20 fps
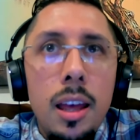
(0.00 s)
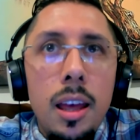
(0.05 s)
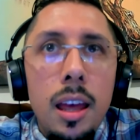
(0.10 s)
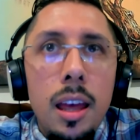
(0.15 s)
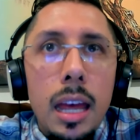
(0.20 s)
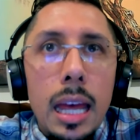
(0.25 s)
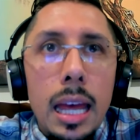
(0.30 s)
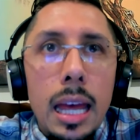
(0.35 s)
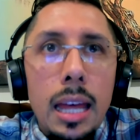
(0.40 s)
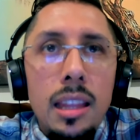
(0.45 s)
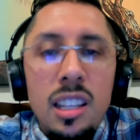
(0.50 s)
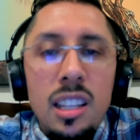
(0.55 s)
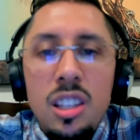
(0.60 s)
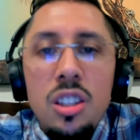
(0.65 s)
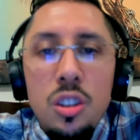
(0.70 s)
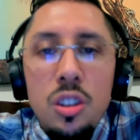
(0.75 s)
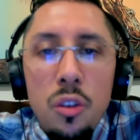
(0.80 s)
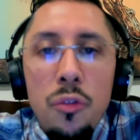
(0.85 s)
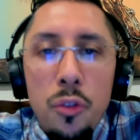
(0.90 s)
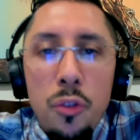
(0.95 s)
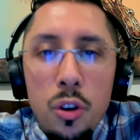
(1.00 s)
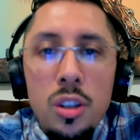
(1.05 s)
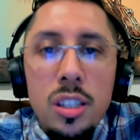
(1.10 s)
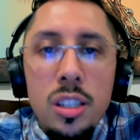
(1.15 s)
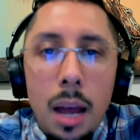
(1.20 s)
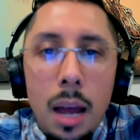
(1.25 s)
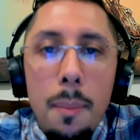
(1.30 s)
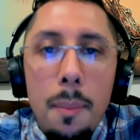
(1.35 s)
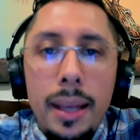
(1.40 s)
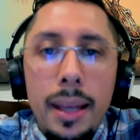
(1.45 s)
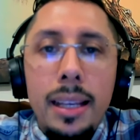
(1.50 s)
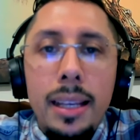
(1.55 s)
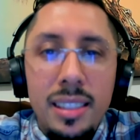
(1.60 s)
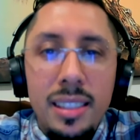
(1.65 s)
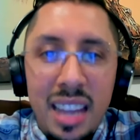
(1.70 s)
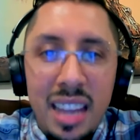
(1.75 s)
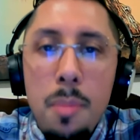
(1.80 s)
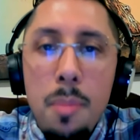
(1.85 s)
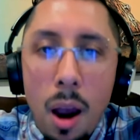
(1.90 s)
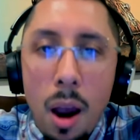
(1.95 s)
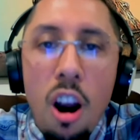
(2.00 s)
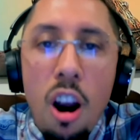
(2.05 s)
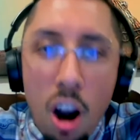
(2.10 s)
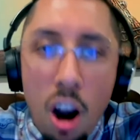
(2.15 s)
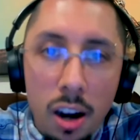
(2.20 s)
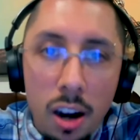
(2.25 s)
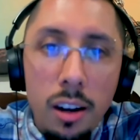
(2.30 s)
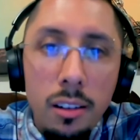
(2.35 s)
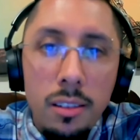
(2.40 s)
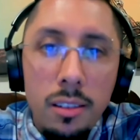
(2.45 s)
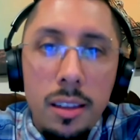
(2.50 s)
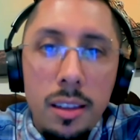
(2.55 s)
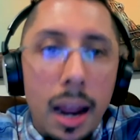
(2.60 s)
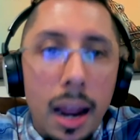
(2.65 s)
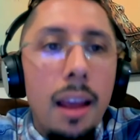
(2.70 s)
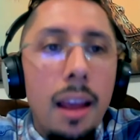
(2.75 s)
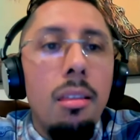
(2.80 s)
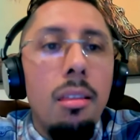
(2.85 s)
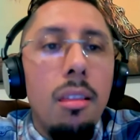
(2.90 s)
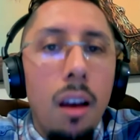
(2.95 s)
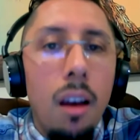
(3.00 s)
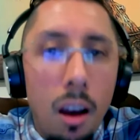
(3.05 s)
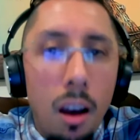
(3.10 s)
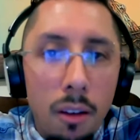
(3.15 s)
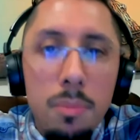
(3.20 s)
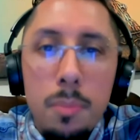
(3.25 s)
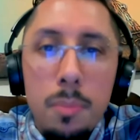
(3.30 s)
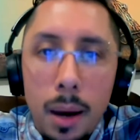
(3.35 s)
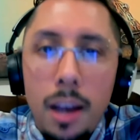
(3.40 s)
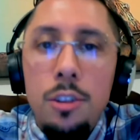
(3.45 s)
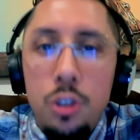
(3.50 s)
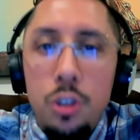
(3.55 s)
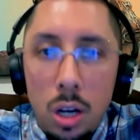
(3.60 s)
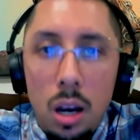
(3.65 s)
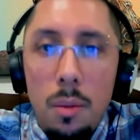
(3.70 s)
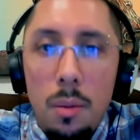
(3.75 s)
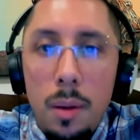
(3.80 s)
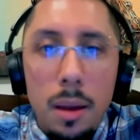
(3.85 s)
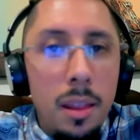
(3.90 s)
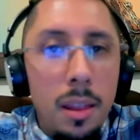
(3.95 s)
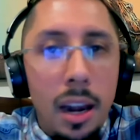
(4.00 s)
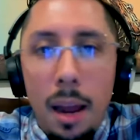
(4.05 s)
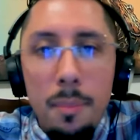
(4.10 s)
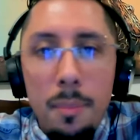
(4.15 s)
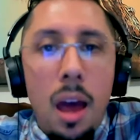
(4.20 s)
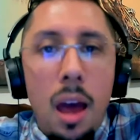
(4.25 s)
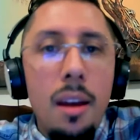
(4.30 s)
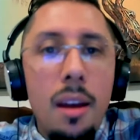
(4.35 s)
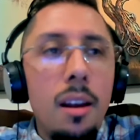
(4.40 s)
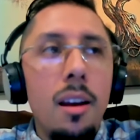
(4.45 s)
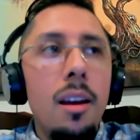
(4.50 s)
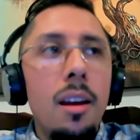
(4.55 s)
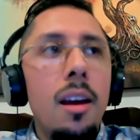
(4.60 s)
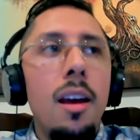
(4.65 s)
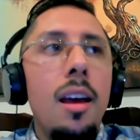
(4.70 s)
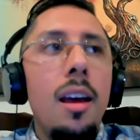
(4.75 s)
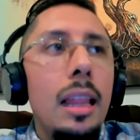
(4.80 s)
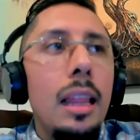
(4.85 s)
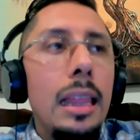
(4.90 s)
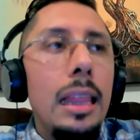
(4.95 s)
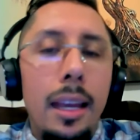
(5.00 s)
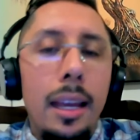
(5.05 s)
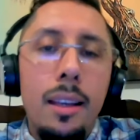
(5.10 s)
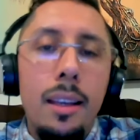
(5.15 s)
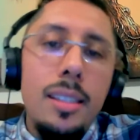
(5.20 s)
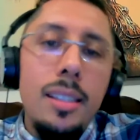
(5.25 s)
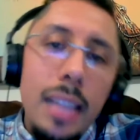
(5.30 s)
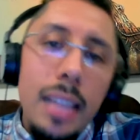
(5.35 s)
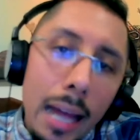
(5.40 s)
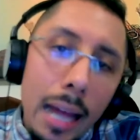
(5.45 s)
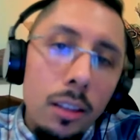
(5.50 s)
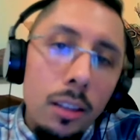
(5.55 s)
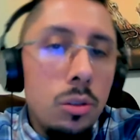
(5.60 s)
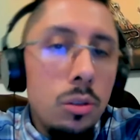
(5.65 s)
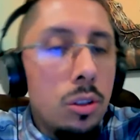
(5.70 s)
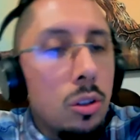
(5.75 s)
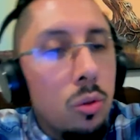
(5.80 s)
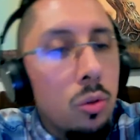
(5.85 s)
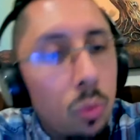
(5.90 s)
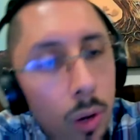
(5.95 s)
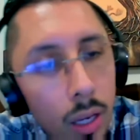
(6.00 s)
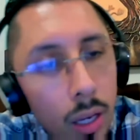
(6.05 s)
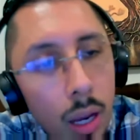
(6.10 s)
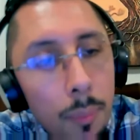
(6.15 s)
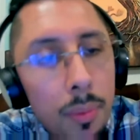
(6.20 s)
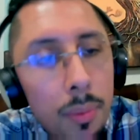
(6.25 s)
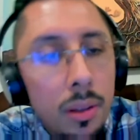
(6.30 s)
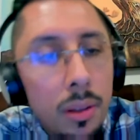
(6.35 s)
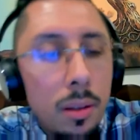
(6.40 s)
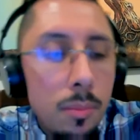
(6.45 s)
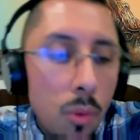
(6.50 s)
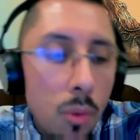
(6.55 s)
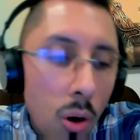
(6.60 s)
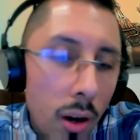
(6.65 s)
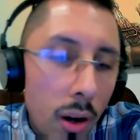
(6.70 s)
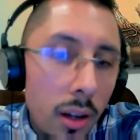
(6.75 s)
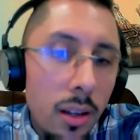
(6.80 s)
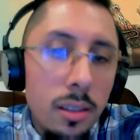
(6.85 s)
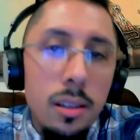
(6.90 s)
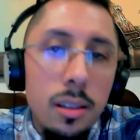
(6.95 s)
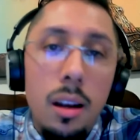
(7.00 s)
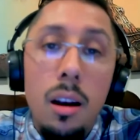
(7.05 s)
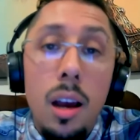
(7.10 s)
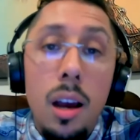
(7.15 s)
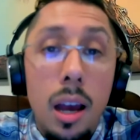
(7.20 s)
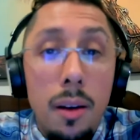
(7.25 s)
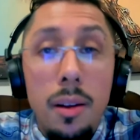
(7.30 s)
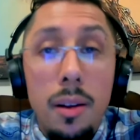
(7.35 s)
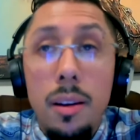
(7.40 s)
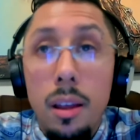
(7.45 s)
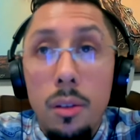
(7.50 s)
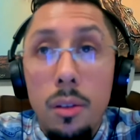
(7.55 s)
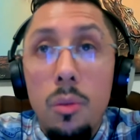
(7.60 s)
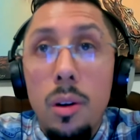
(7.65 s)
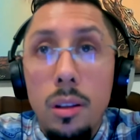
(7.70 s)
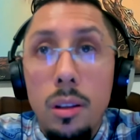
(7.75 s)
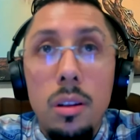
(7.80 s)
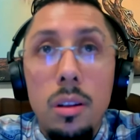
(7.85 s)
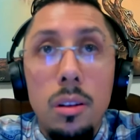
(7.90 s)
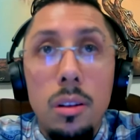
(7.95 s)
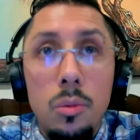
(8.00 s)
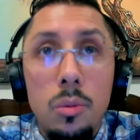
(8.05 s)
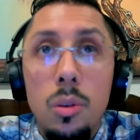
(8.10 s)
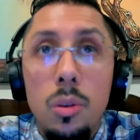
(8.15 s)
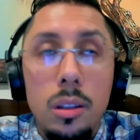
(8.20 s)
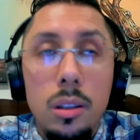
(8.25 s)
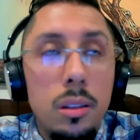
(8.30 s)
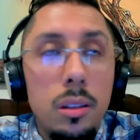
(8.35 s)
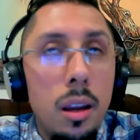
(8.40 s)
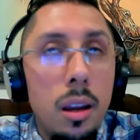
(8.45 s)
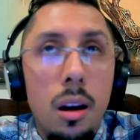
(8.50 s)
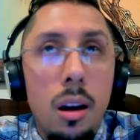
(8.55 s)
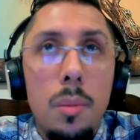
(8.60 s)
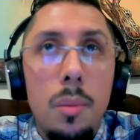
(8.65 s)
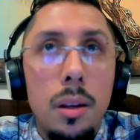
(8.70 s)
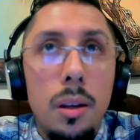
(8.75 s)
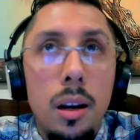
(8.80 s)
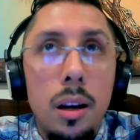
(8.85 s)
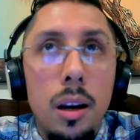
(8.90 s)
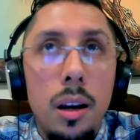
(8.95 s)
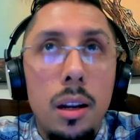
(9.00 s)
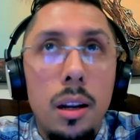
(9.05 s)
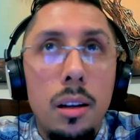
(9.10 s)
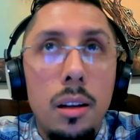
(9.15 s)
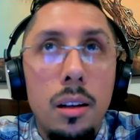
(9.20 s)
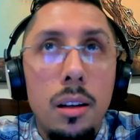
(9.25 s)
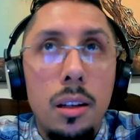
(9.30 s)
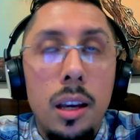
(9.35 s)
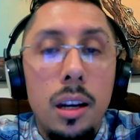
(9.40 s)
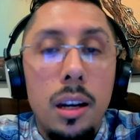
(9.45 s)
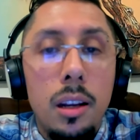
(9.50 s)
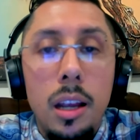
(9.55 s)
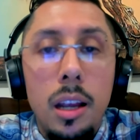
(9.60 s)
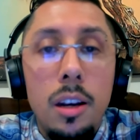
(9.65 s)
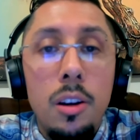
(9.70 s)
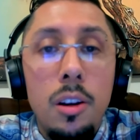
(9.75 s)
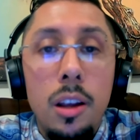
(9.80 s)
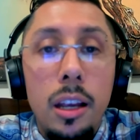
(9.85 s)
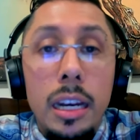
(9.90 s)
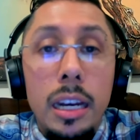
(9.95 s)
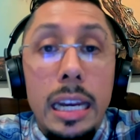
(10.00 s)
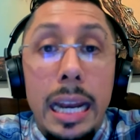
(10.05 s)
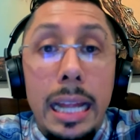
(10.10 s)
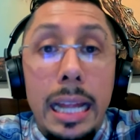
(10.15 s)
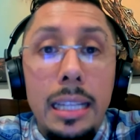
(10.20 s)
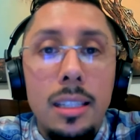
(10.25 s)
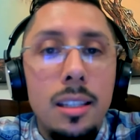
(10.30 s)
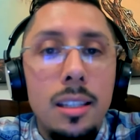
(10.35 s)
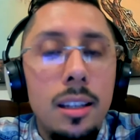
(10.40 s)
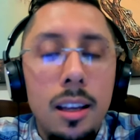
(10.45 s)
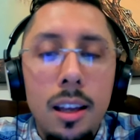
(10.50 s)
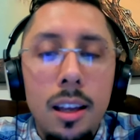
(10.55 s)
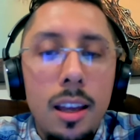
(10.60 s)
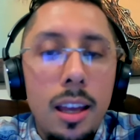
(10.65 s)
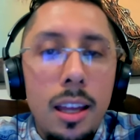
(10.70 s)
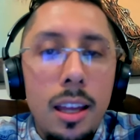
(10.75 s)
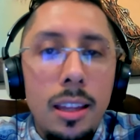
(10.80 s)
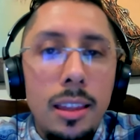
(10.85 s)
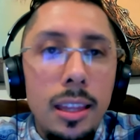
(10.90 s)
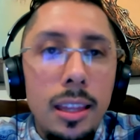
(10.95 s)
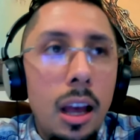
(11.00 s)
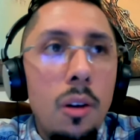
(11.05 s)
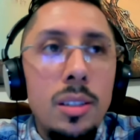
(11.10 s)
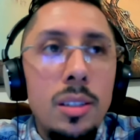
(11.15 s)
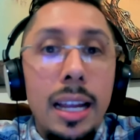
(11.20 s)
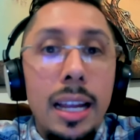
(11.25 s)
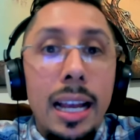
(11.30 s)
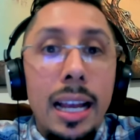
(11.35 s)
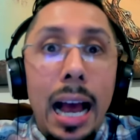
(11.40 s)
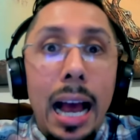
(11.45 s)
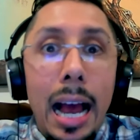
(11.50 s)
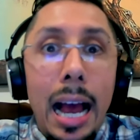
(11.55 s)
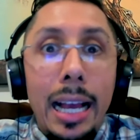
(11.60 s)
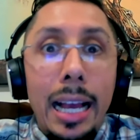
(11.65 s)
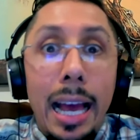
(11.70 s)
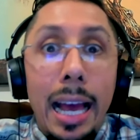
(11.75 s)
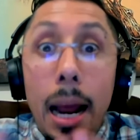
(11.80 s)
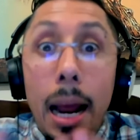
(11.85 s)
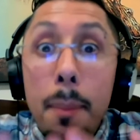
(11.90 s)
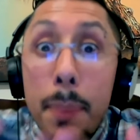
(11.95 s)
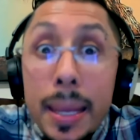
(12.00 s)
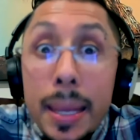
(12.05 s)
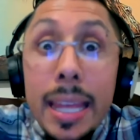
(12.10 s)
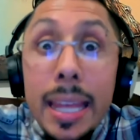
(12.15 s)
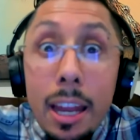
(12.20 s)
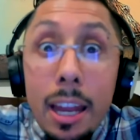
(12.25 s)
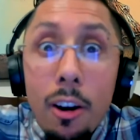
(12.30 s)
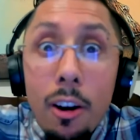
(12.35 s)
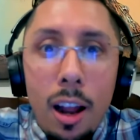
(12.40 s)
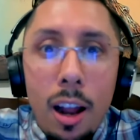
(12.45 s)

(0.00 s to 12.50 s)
And this is the first time I can say by heart that I love my job. That I'm not like sad to just wake up in the morning and I have another day to work. Say, oh my God, can it end? Now it's like, can I be there?